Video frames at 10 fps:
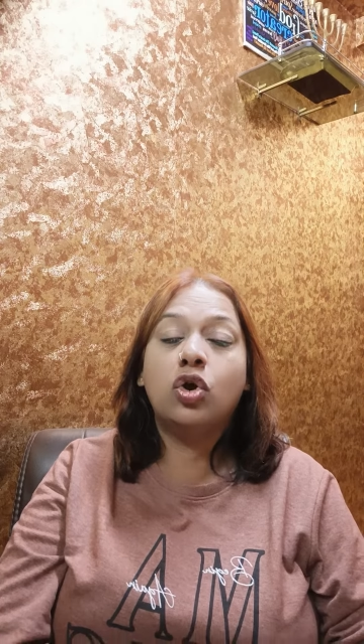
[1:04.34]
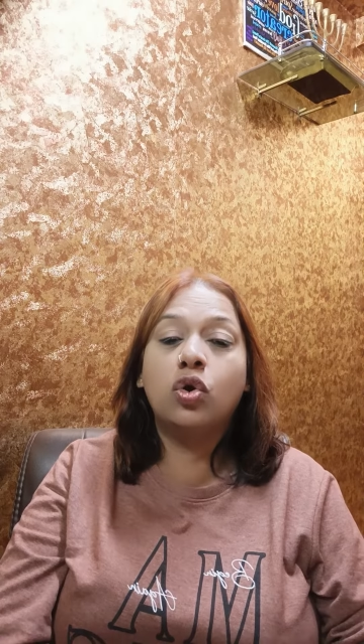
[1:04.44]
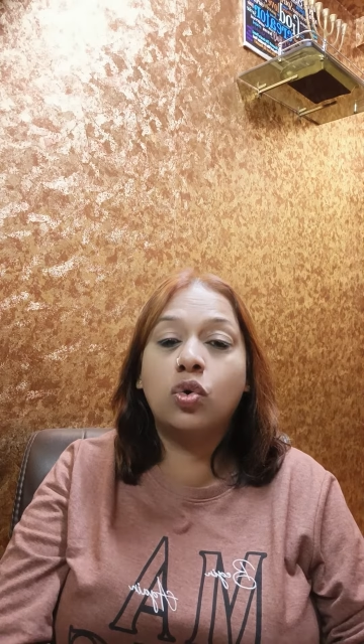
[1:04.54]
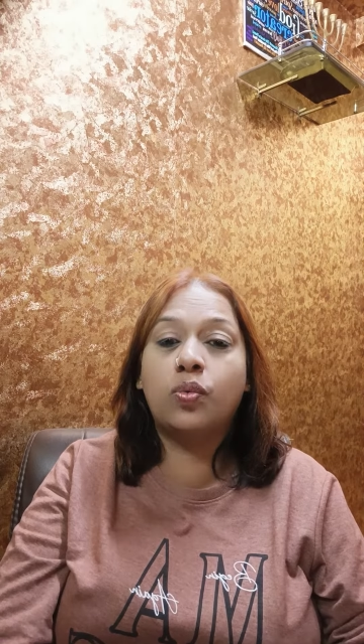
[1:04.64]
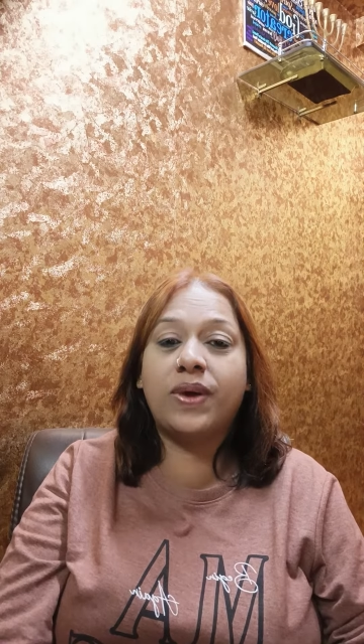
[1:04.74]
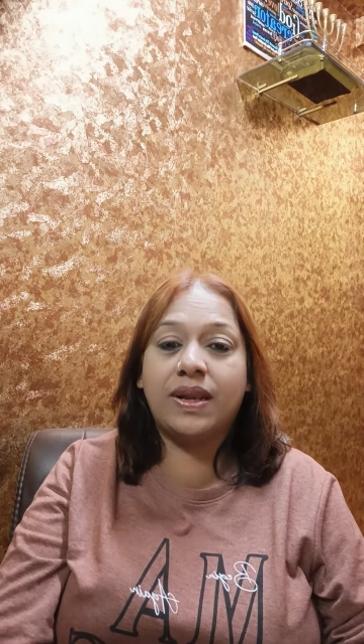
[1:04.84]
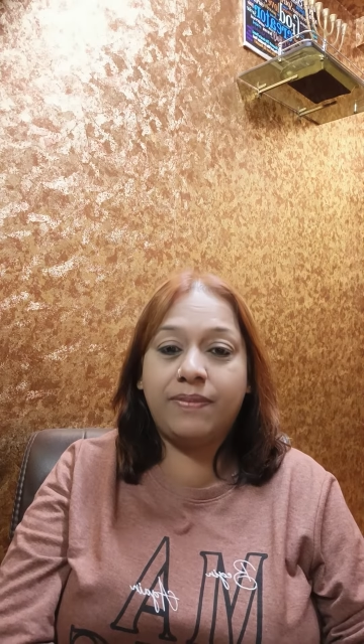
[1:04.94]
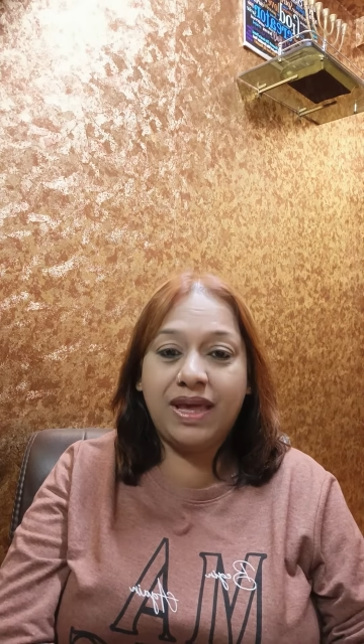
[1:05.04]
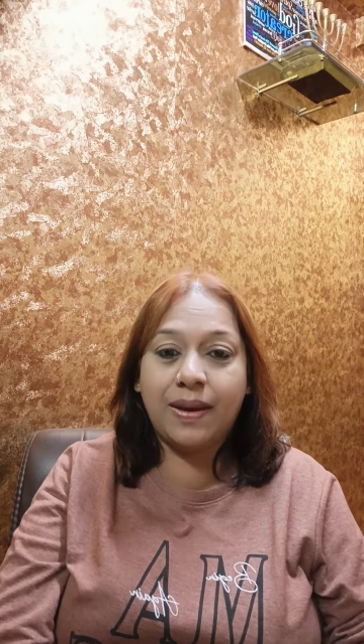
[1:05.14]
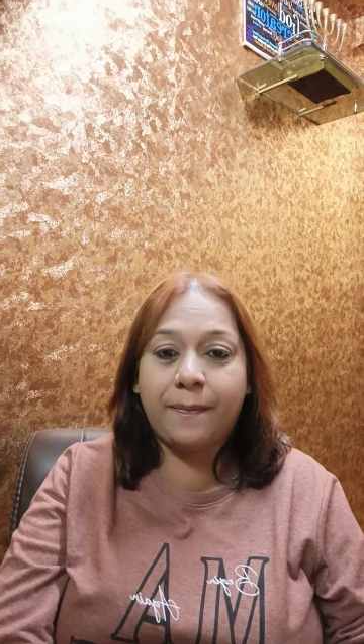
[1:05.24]
who will
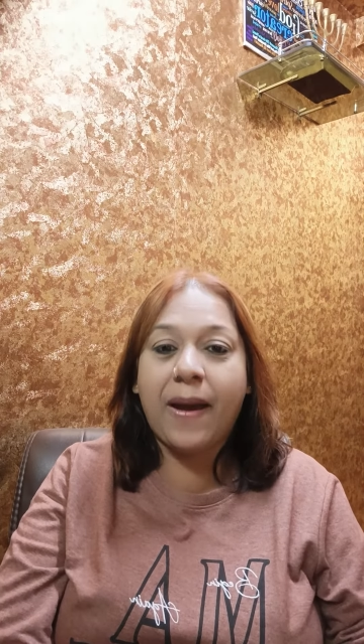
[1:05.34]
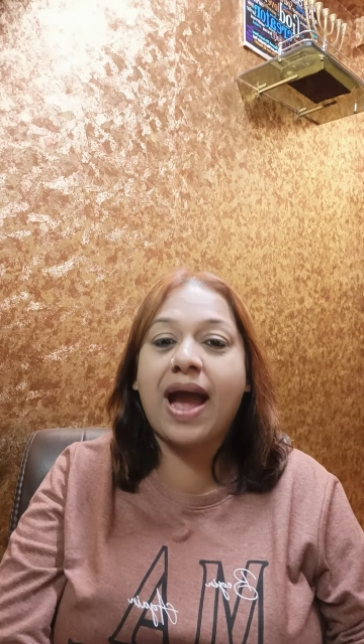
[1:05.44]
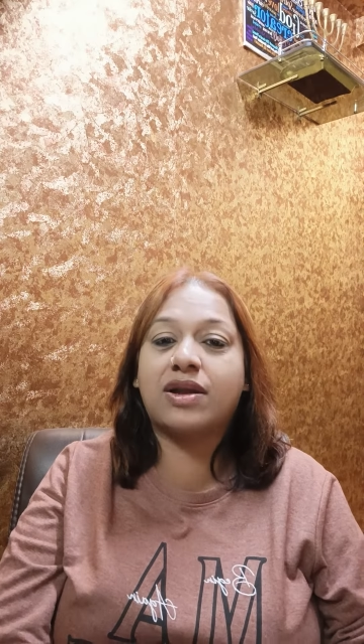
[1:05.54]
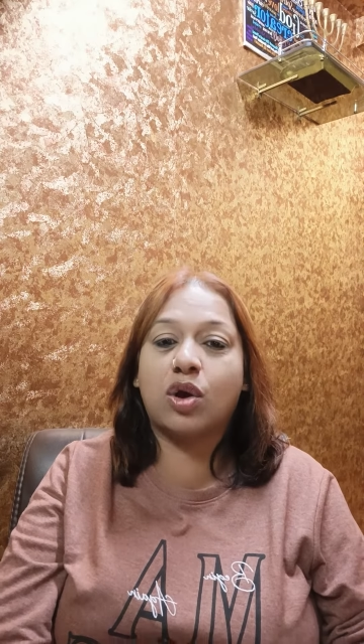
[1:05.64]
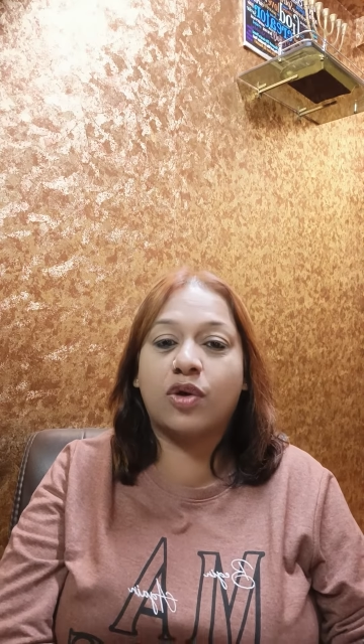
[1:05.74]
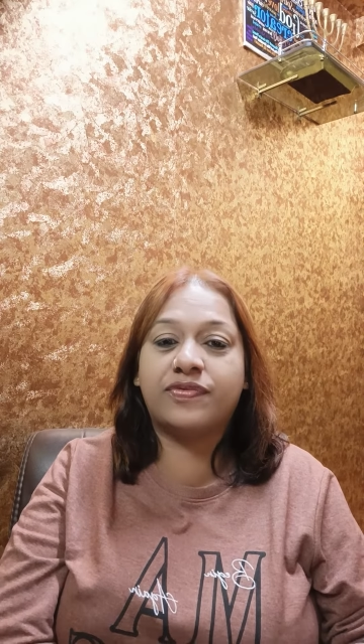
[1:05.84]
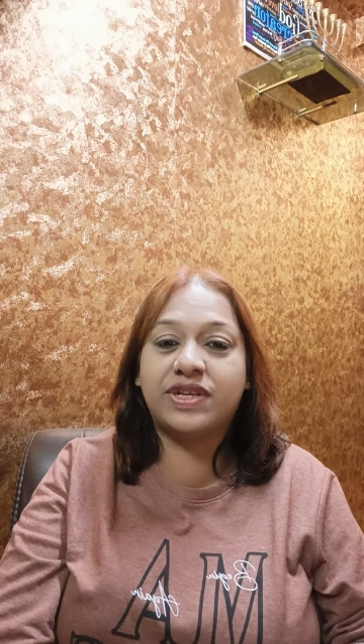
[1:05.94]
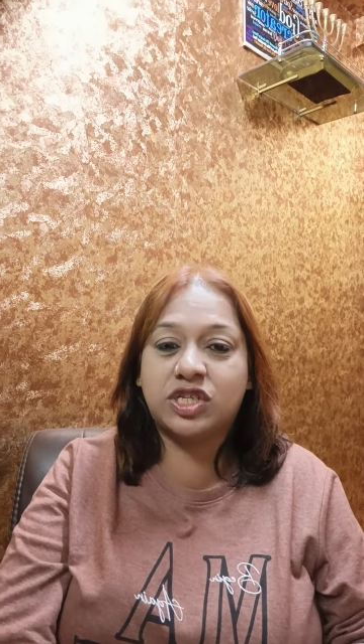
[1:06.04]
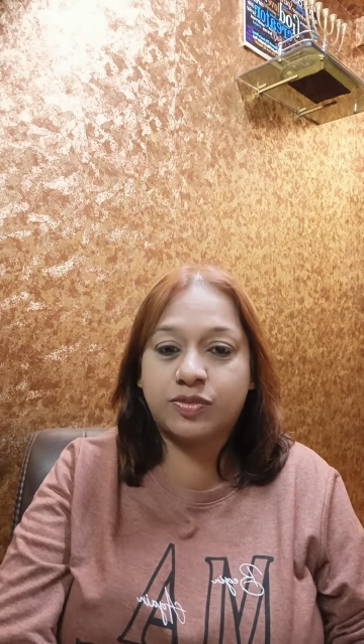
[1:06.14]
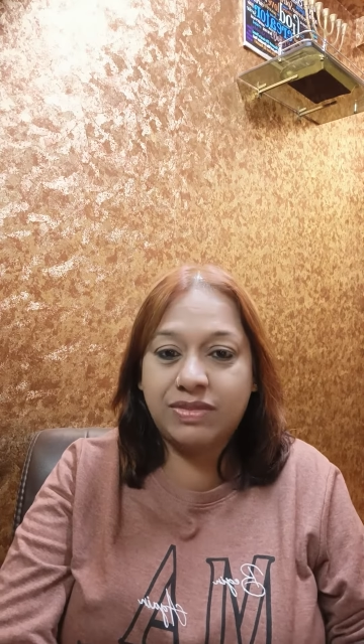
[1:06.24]
be a part of
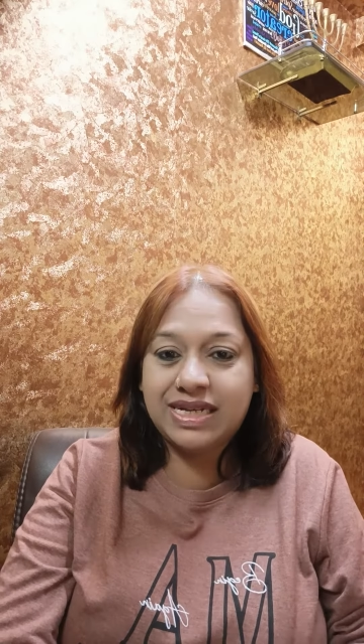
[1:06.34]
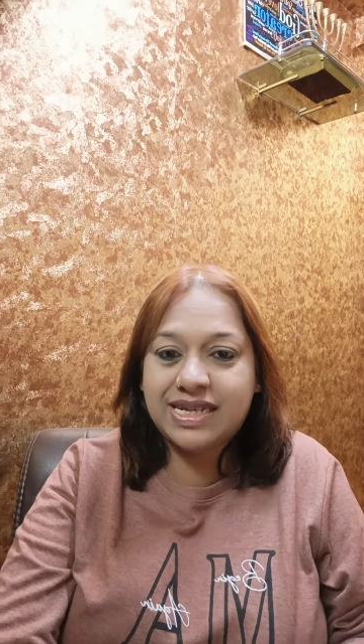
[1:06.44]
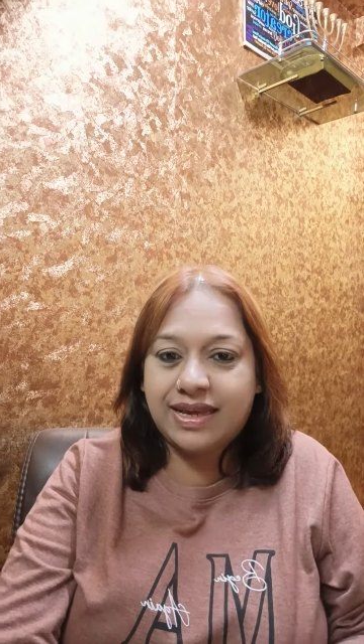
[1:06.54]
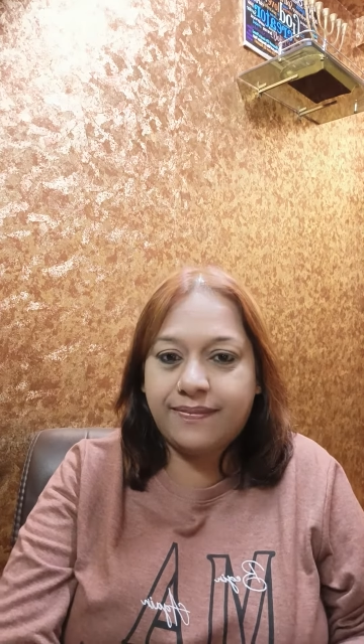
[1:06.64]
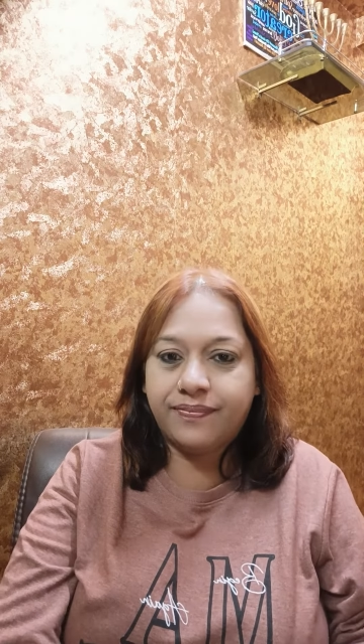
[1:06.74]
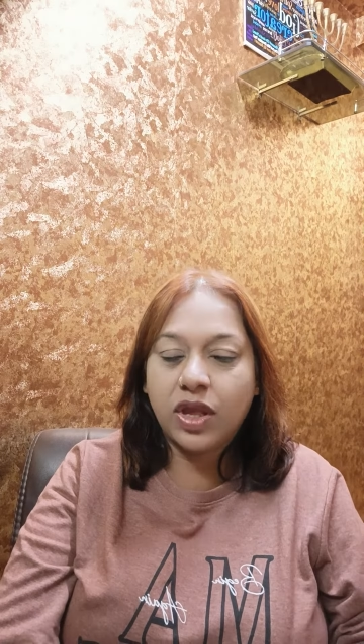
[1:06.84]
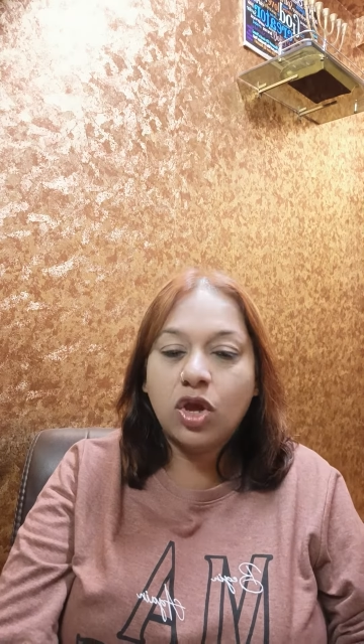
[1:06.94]
this meeting,